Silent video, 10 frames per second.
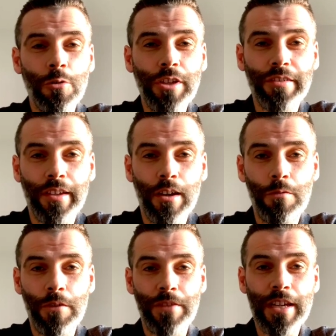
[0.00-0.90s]
know
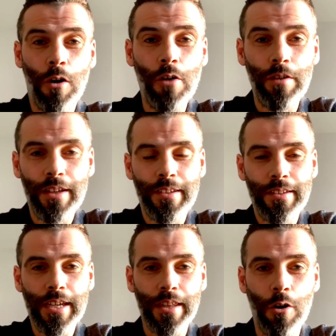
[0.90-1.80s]
yourself, if you get off,
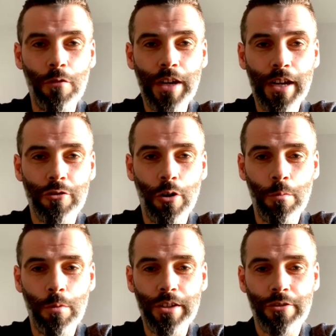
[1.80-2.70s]
you get the offer of a
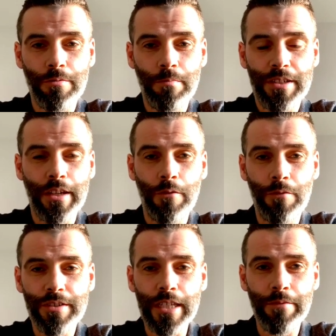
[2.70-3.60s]
job, which
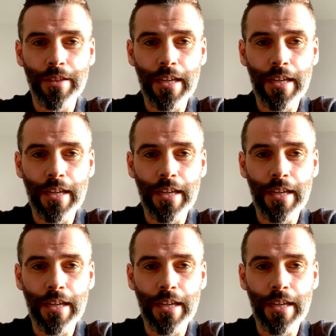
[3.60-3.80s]
myself and Stephen